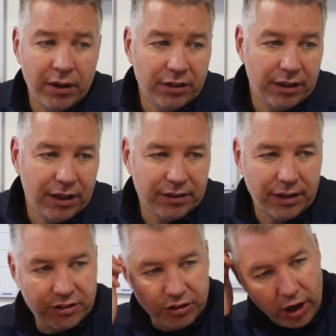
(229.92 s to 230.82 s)
I,
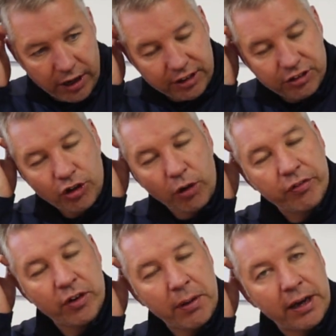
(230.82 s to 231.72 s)
it's not a nice job
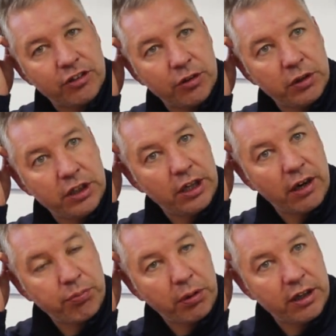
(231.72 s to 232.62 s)
for a manager when you
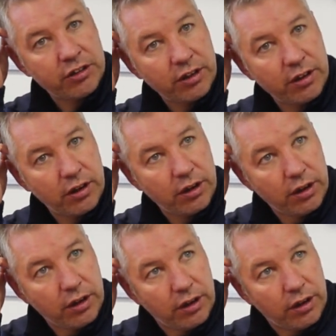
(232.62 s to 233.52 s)
have players that,
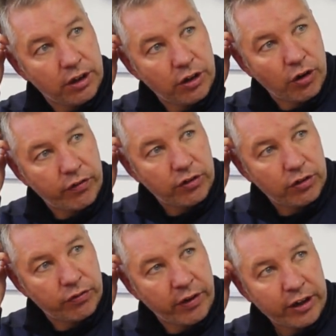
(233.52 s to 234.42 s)
you know,
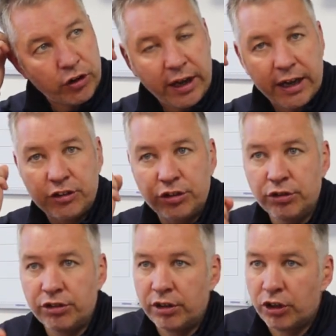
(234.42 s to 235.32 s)
very good
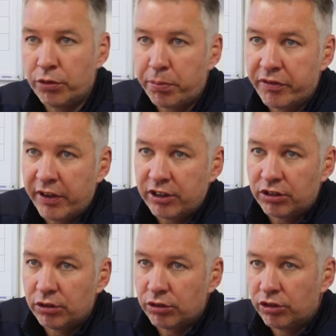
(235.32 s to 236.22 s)
attitudes and good
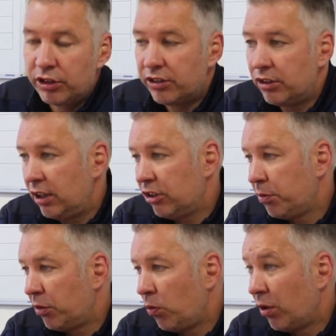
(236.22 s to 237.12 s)
professionals. Jason
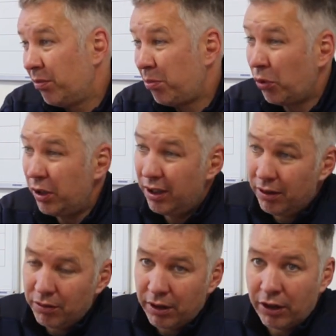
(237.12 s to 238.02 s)
Naismith one,
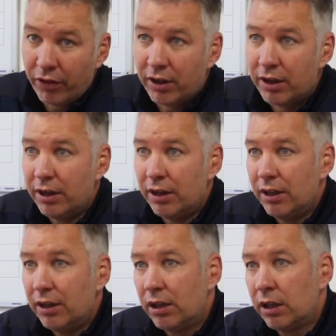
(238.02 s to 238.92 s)
Boydie another.
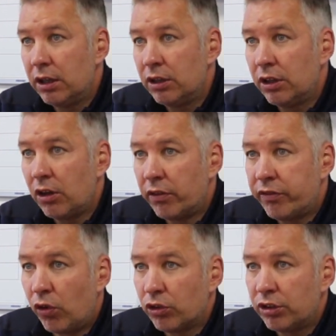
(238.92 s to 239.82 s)
That, that
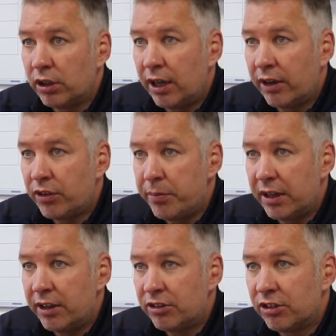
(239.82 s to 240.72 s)
unfortunately I have to
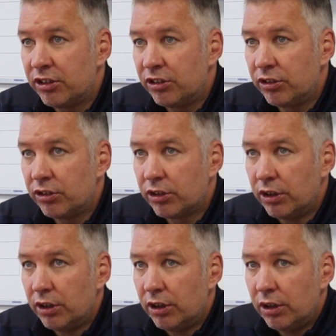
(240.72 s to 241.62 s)
make decisions
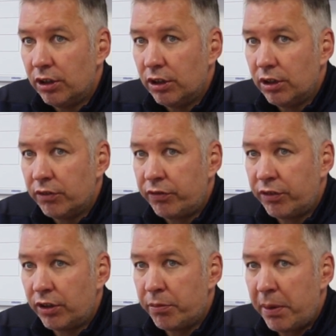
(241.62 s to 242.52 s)

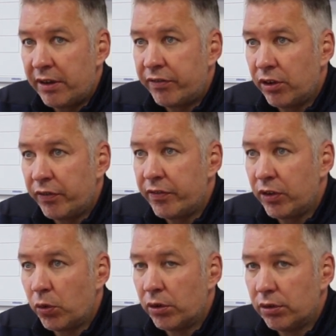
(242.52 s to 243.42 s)
for the benefit of
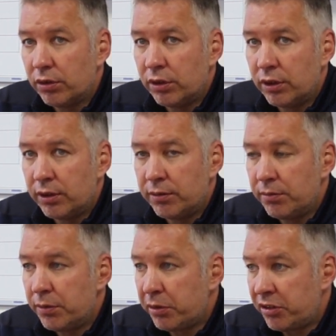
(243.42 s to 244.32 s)
everyone,
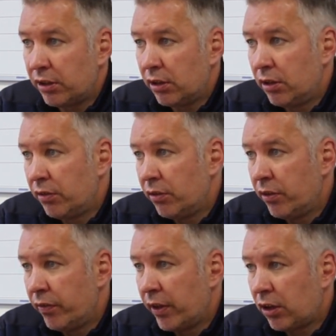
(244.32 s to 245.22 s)
um, and particularly the,
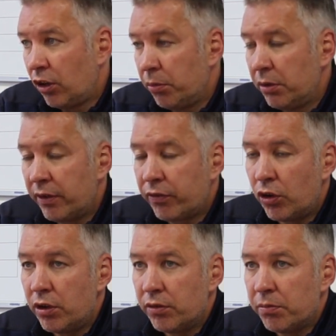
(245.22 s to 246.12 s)
the, the, club. And I've
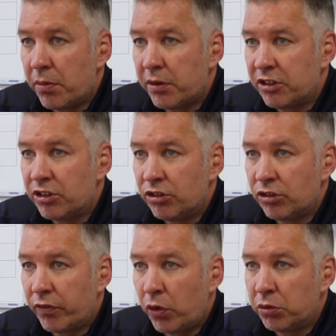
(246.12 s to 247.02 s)
got my
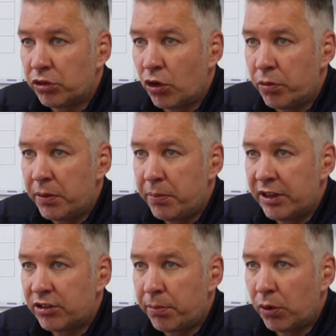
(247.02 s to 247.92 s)
decisions have always got to be
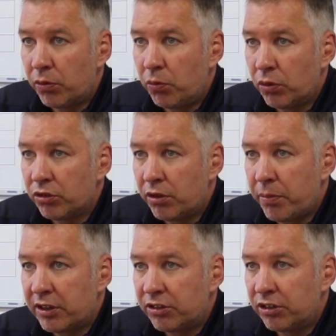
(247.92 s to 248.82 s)
based upon what's the
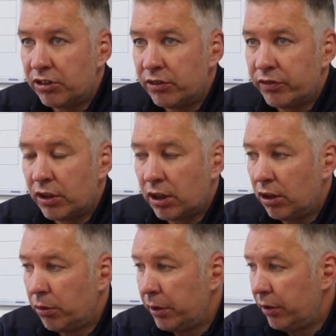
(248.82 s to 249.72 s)
best decision for the
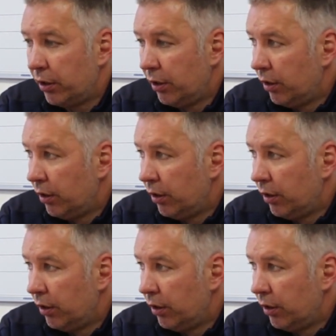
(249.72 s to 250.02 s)
club. And